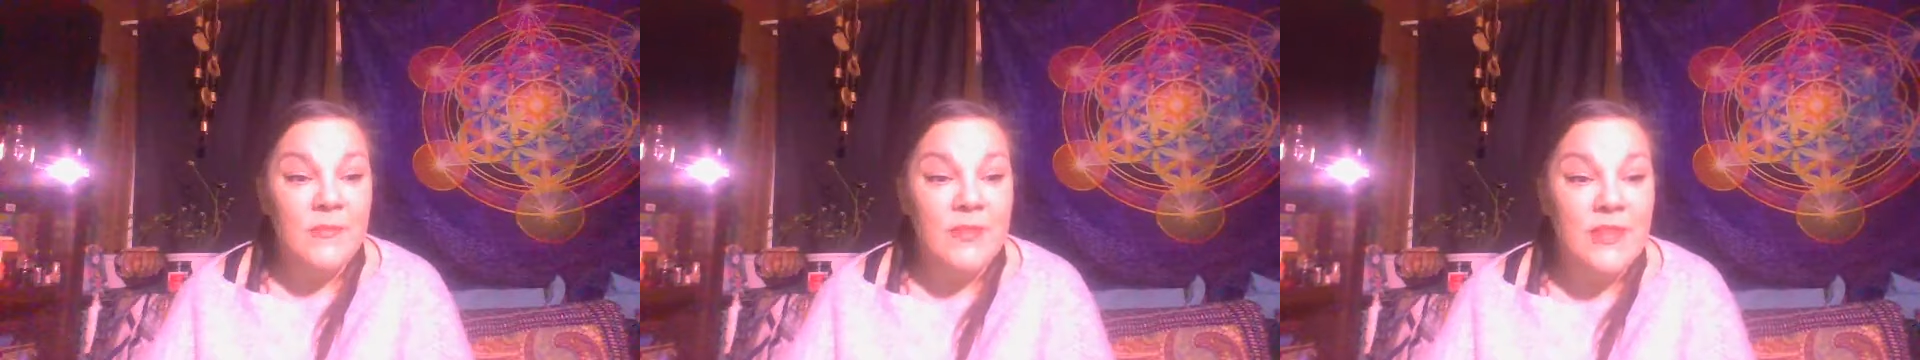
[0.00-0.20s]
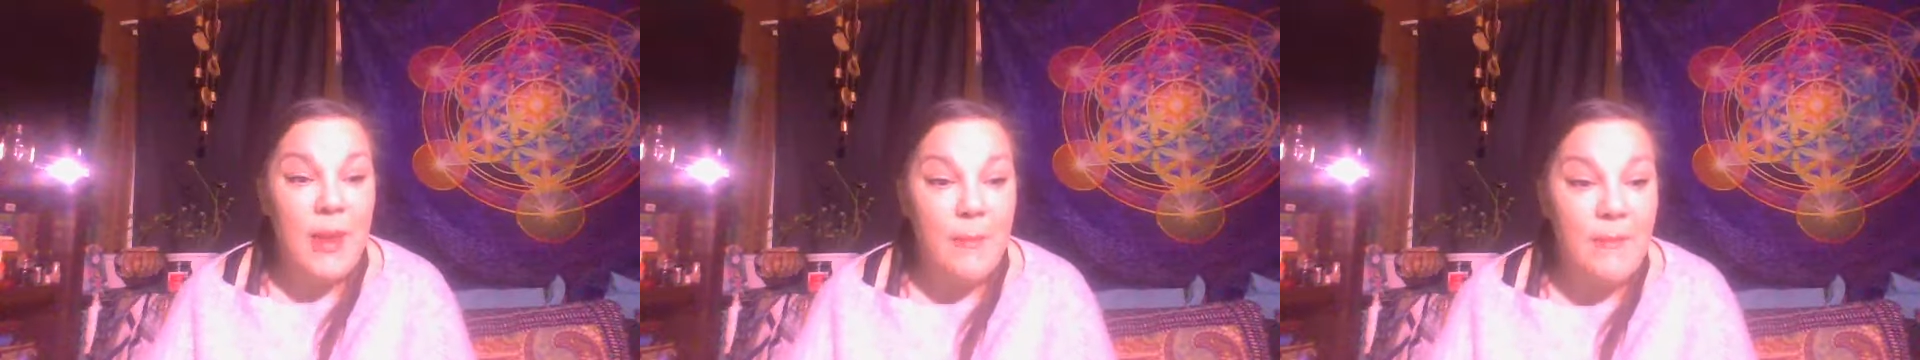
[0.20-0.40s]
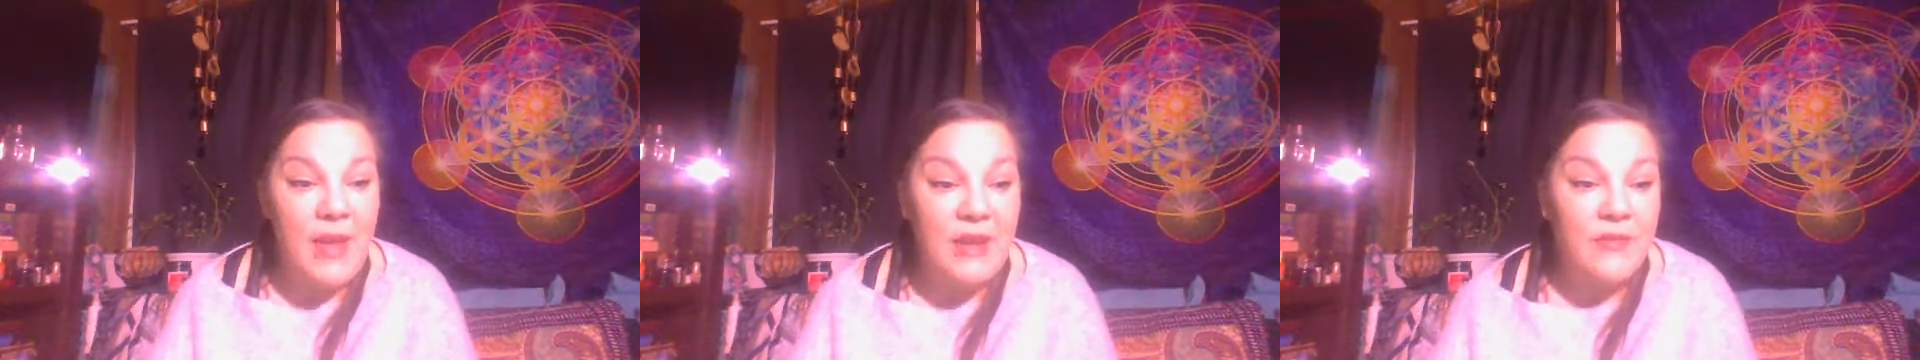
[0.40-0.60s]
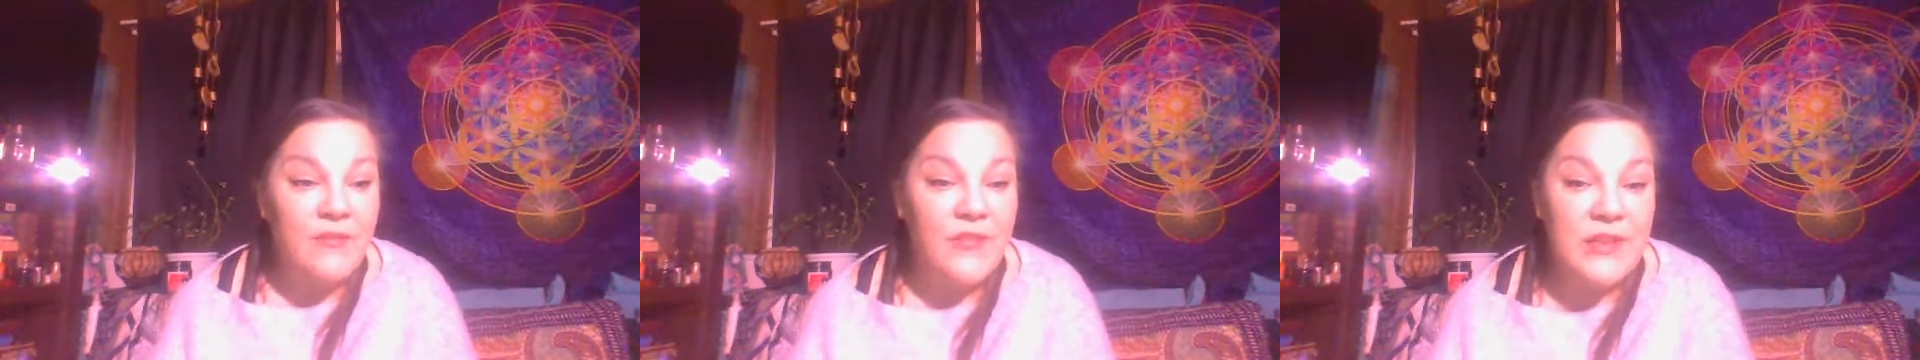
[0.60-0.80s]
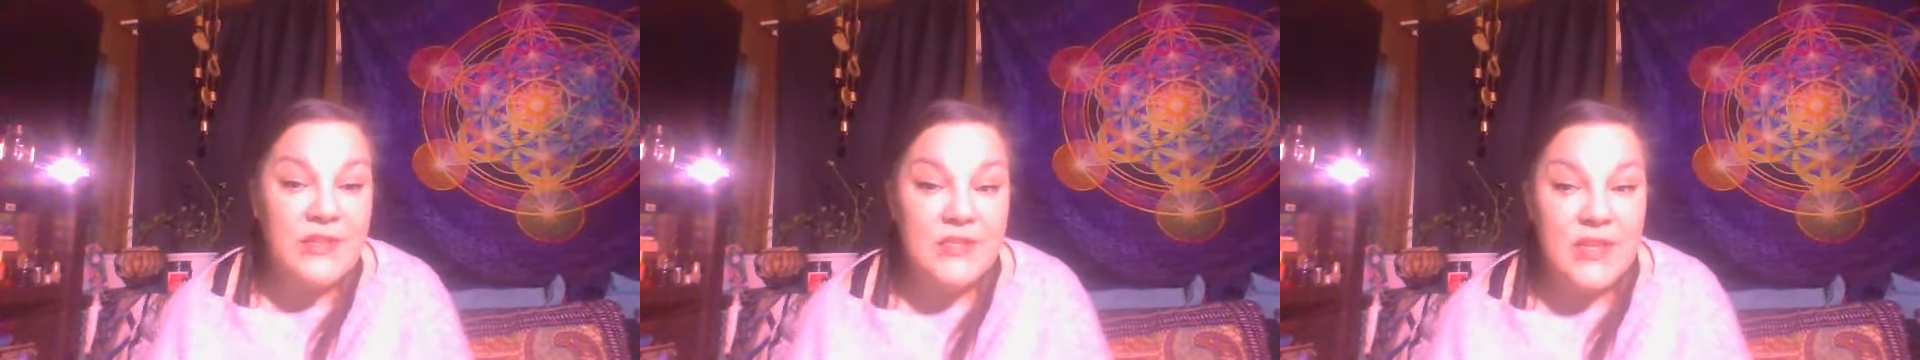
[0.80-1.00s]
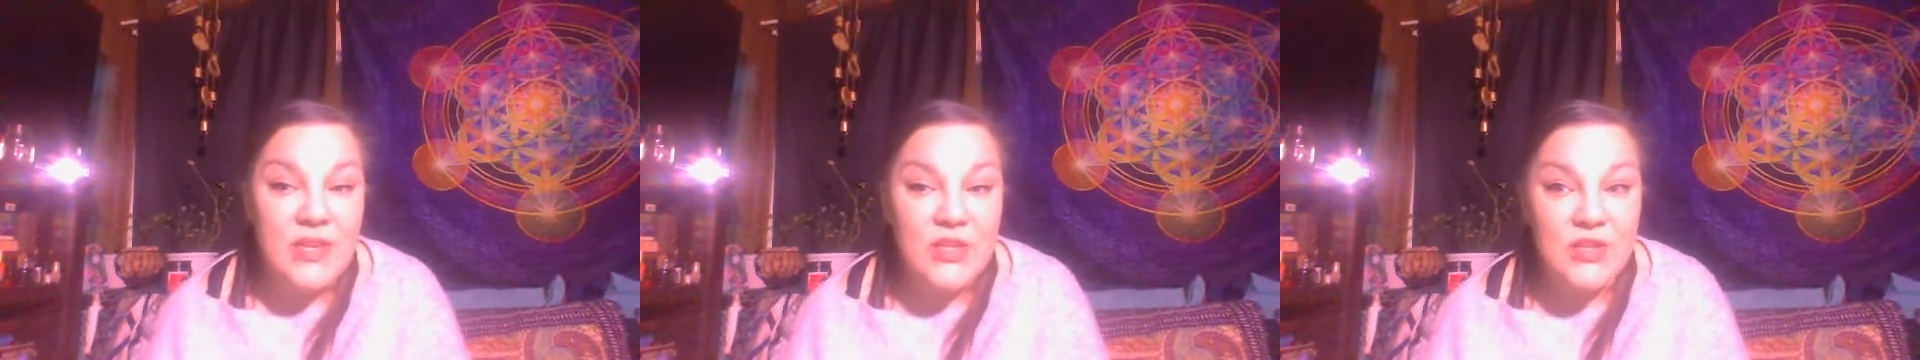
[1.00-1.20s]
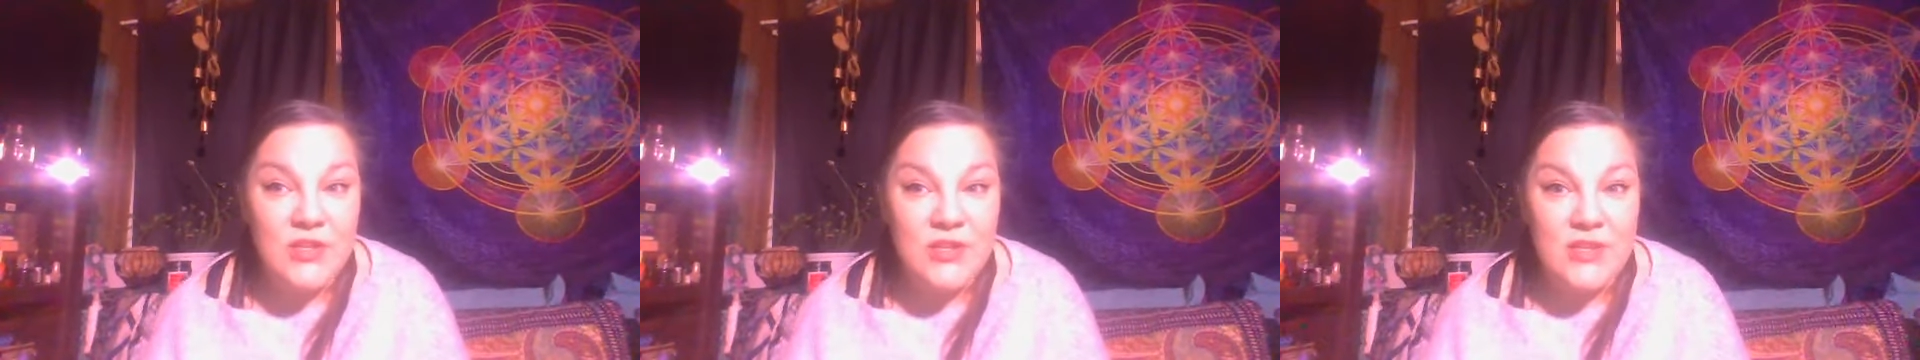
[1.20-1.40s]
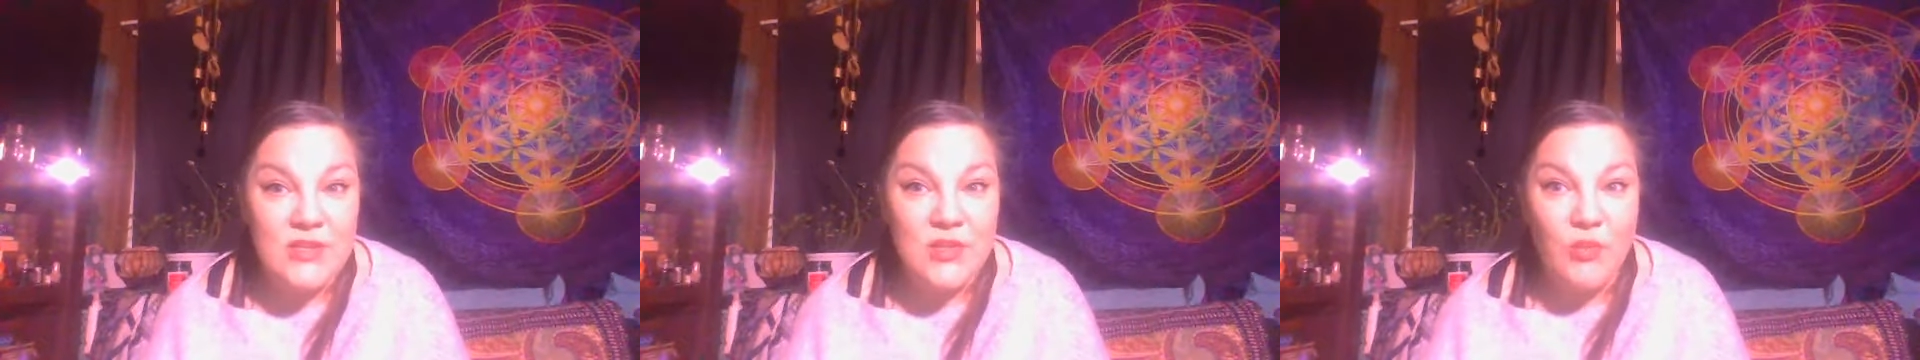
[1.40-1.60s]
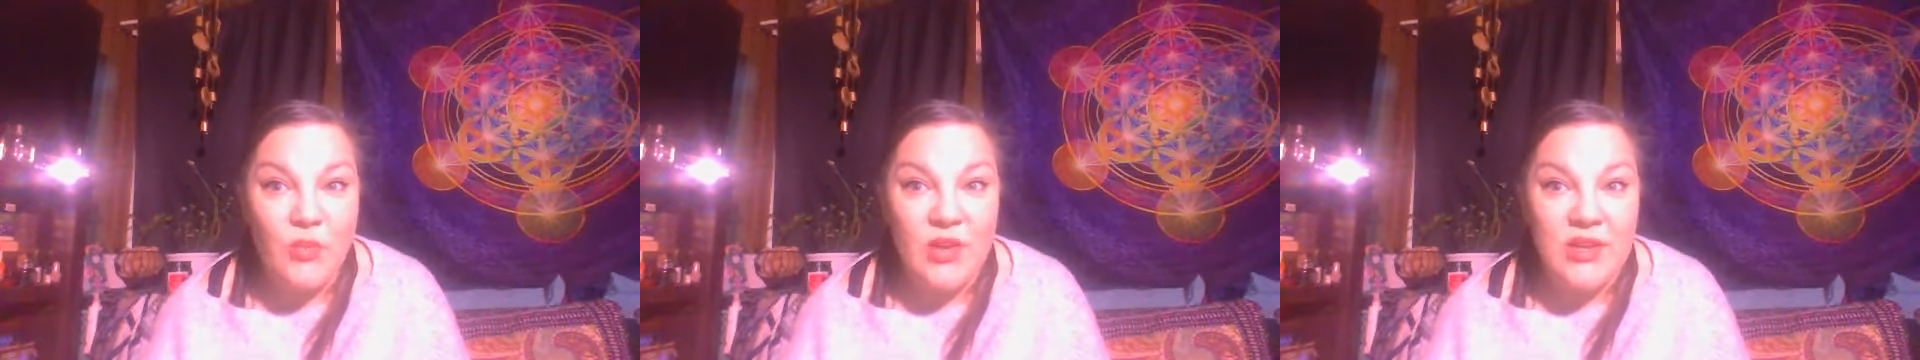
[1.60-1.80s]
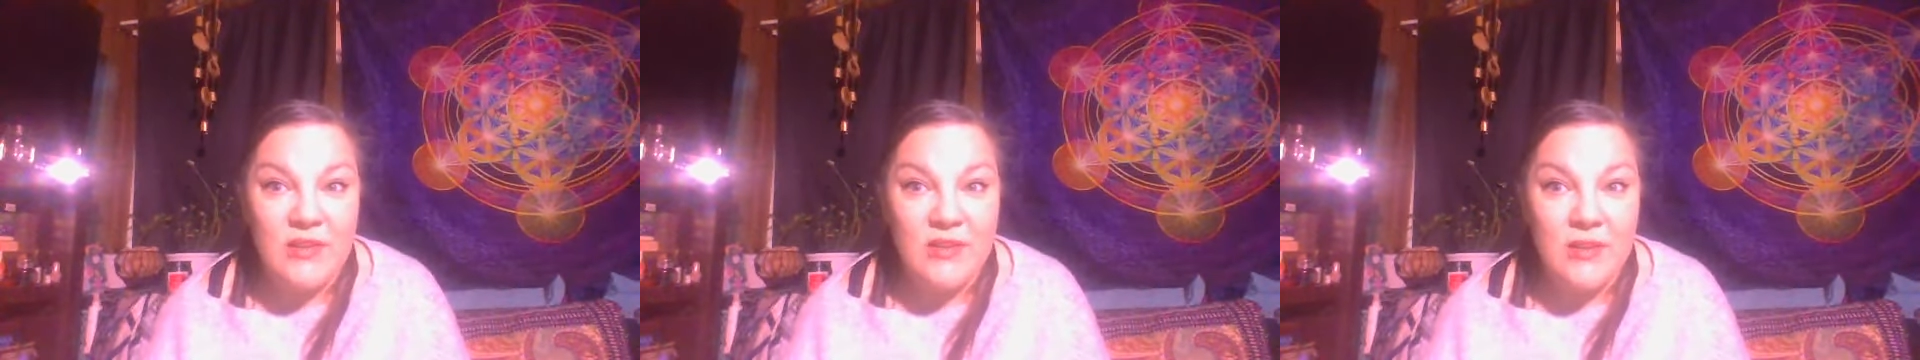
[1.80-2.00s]
that manifestation is
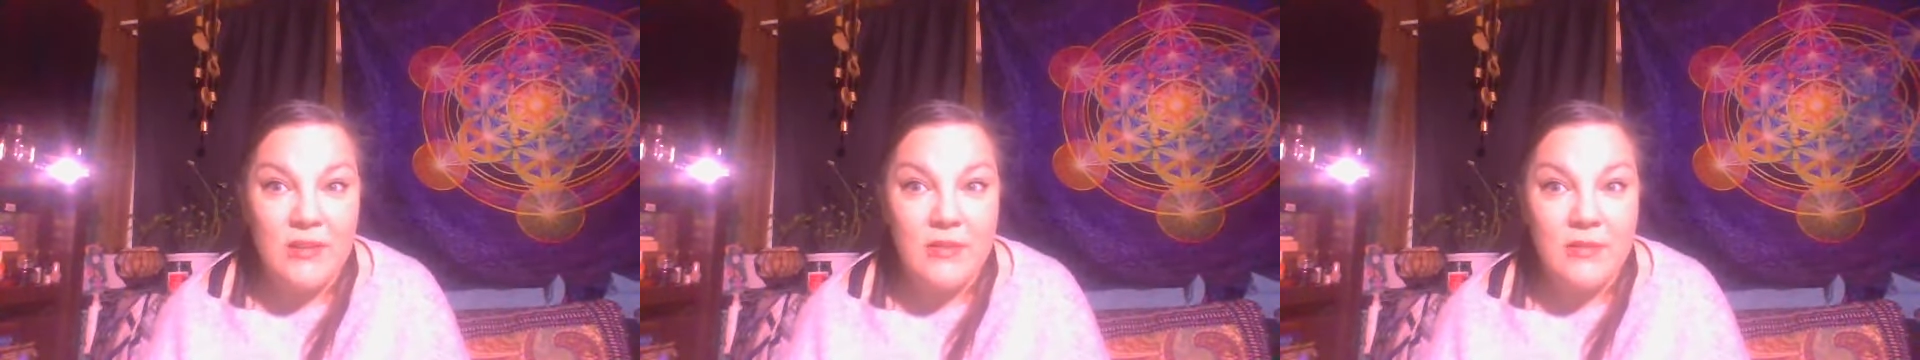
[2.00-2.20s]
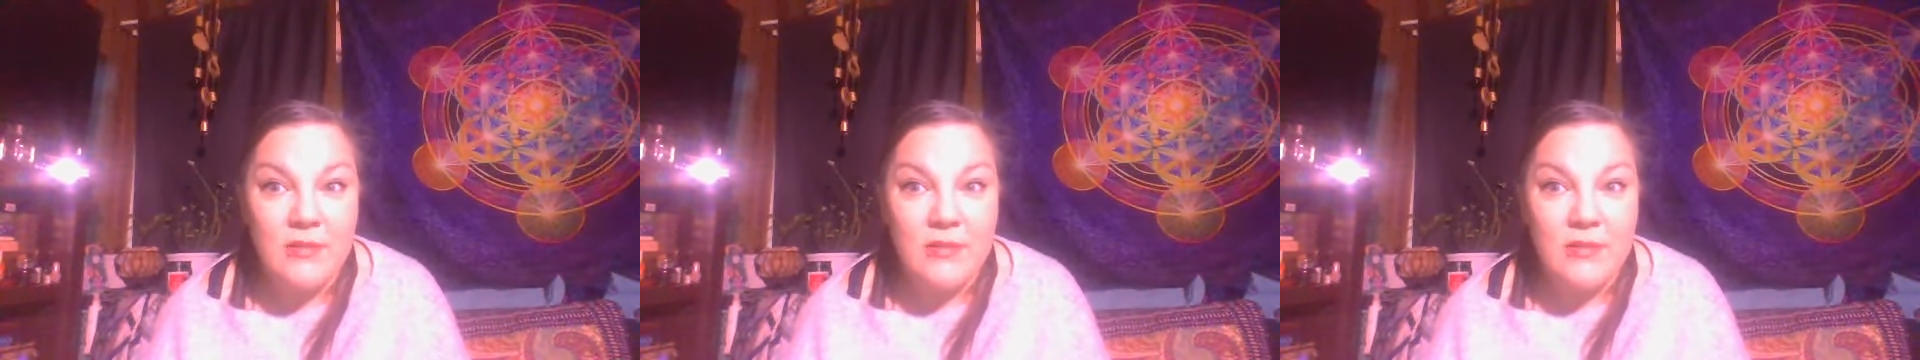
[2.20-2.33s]
real,